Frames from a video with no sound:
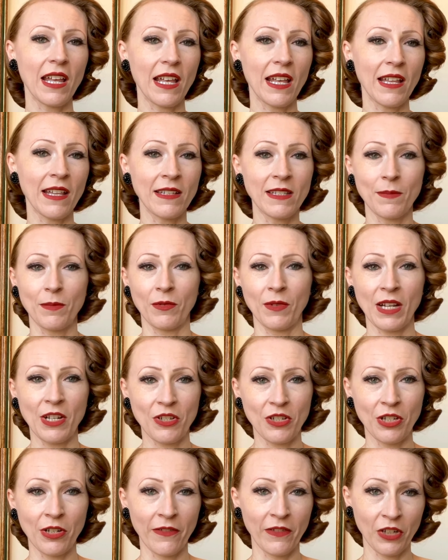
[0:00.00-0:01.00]

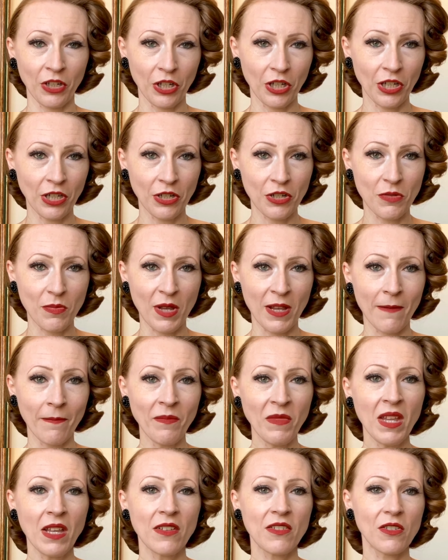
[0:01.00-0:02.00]
inspiration or encouragement
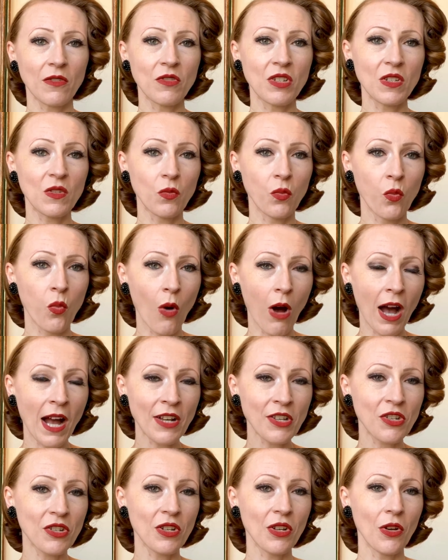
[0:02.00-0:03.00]
so just
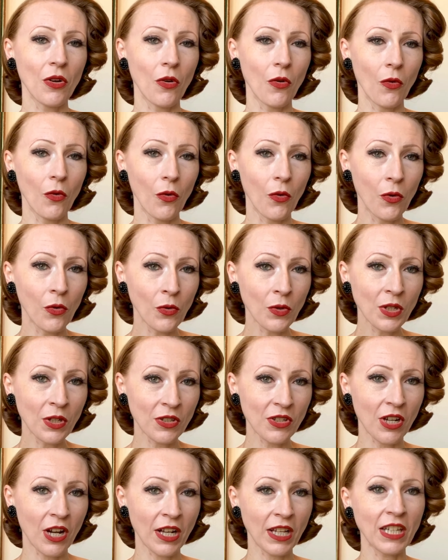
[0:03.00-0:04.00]
watch who you're
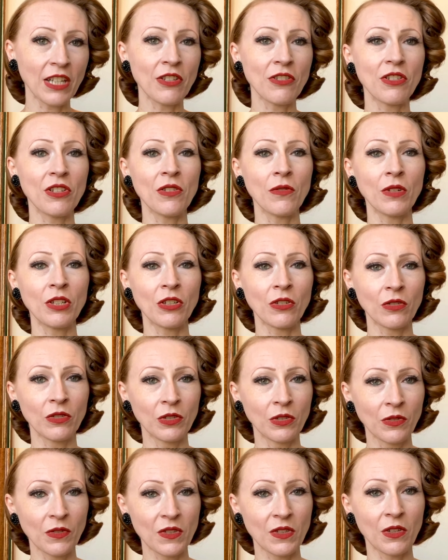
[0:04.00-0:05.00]
talking to in your
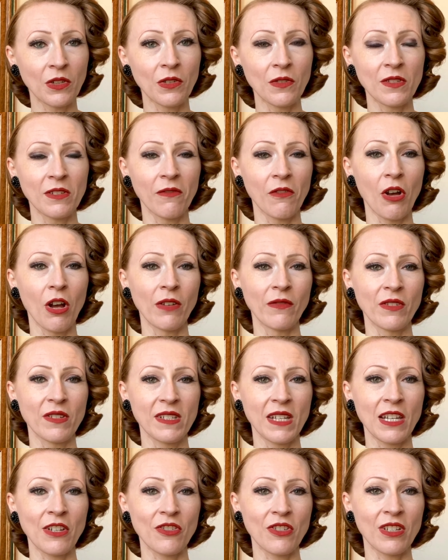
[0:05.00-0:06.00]
little circles of
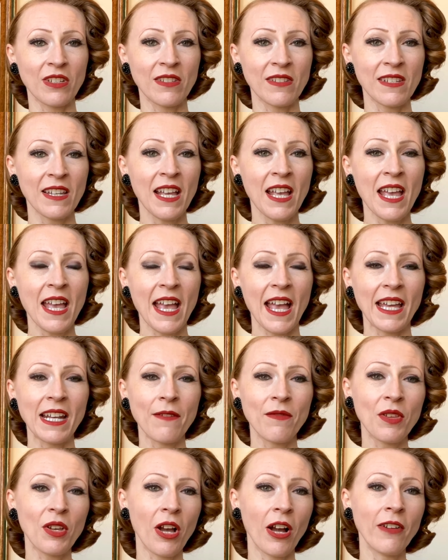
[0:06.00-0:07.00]
conversations. And
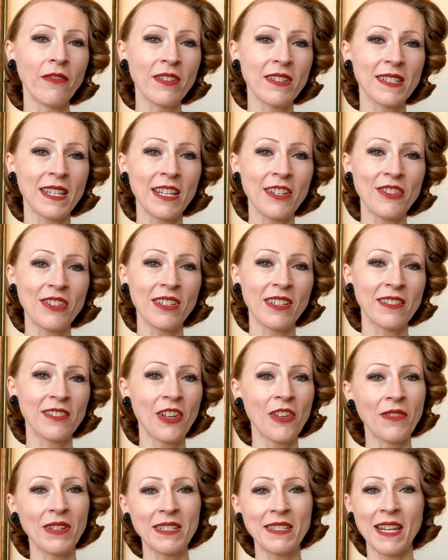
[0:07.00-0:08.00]
if the conversation is
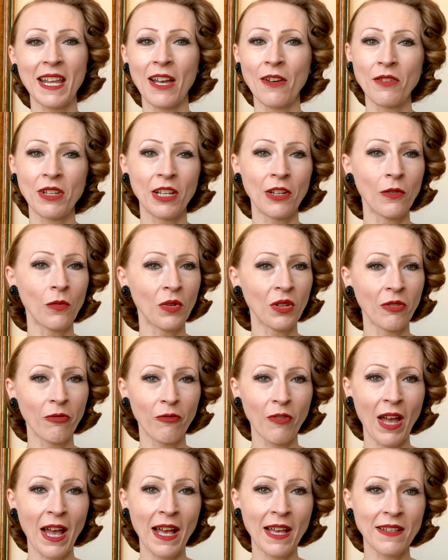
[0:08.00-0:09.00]
going downhill real
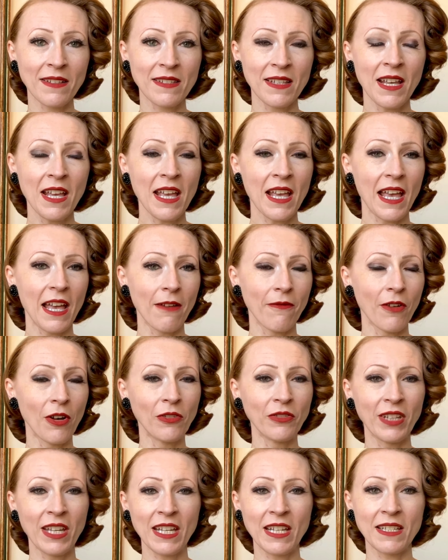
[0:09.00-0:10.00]
fast, if all
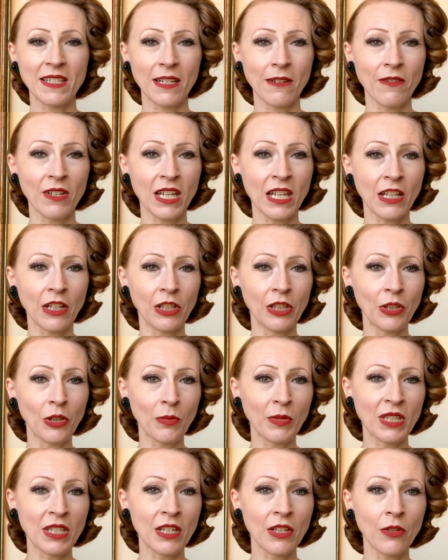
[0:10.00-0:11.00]
negativity and gloom
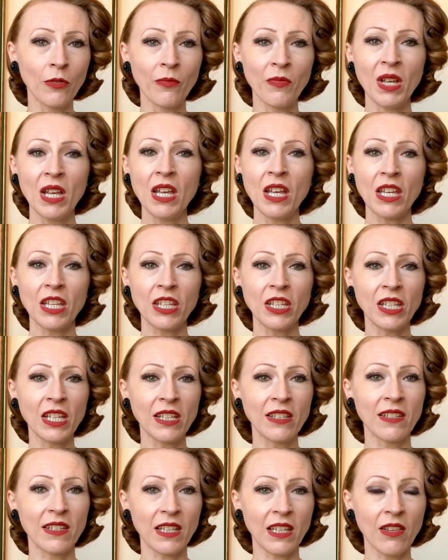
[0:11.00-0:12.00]
and doom, you need
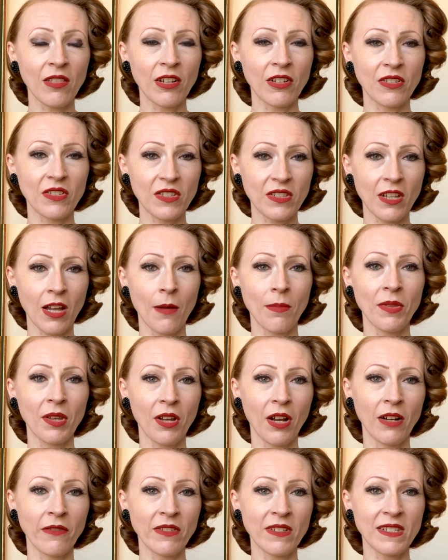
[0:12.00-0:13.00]
to either stop the
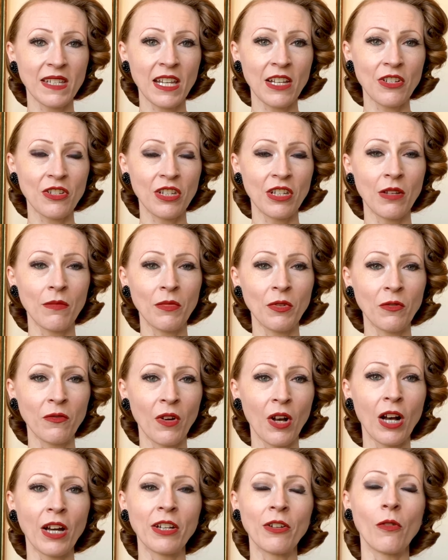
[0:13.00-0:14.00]
conversation and move
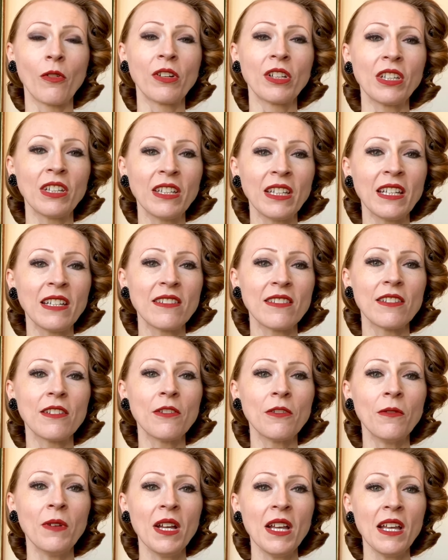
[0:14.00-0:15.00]
on, or you need
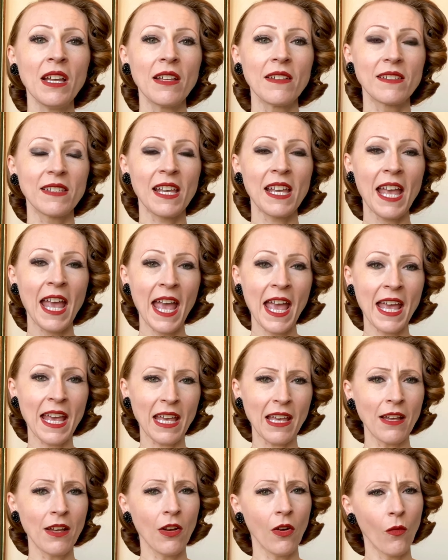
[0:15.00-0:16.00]
to say,
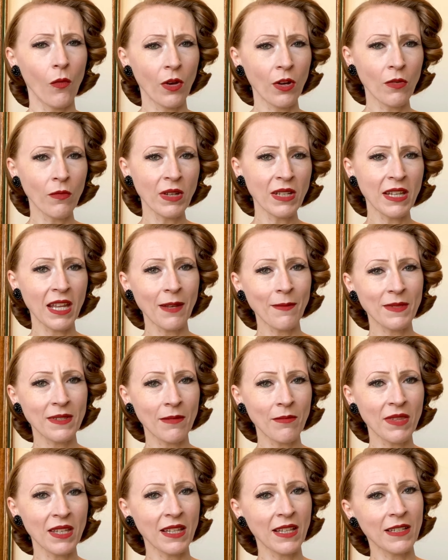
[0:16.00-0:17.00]
hey, why don't we name
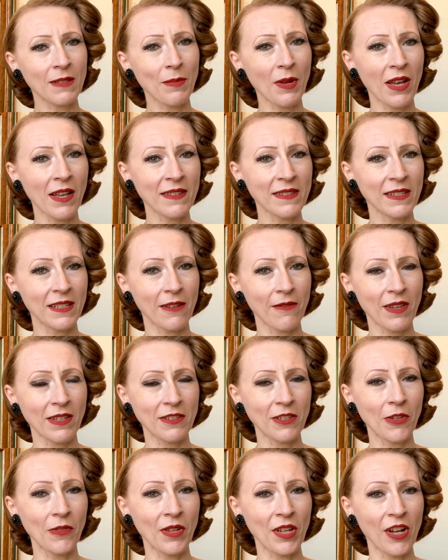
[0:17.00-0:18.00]
something that's positive that's
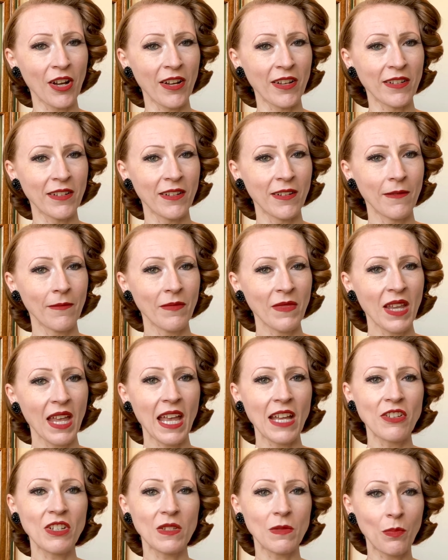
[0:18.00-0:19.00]
going on?
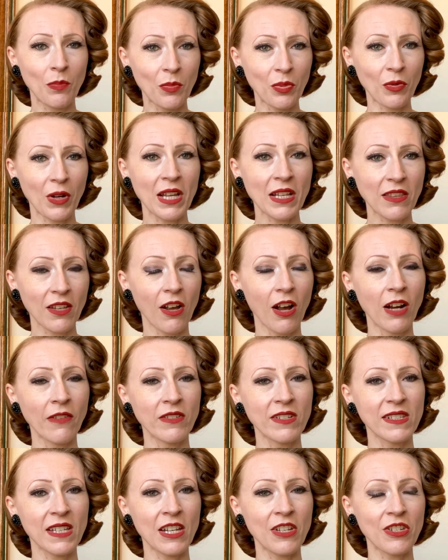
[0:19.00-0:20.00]
And just break the
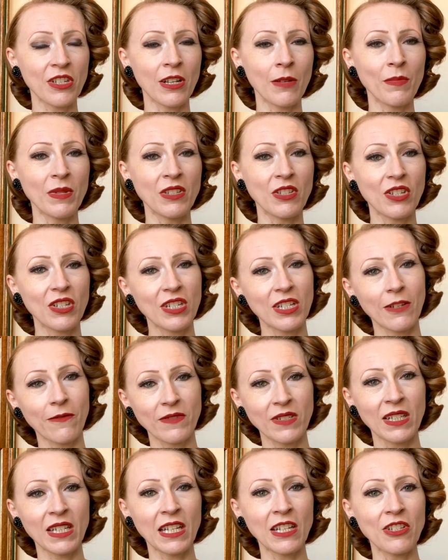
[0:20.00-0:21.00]
conversation up and shift
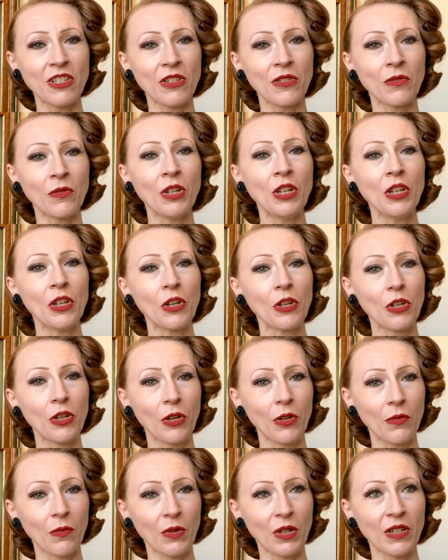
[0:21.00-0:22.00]
it into
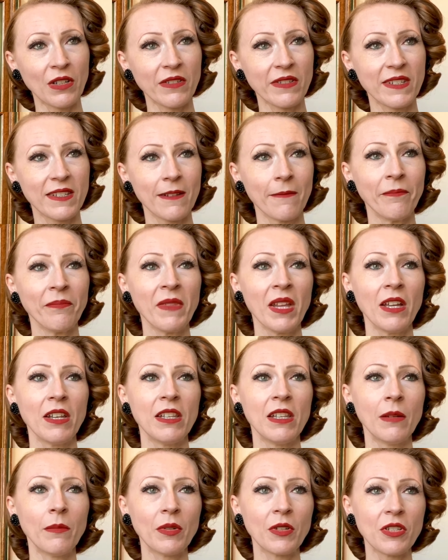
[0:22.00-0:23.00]
good words.
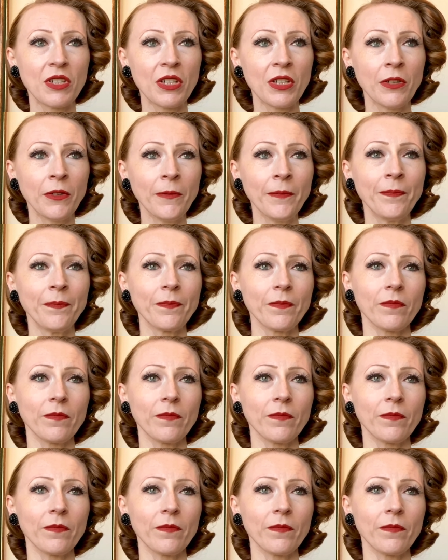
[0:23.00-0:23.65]
Number two,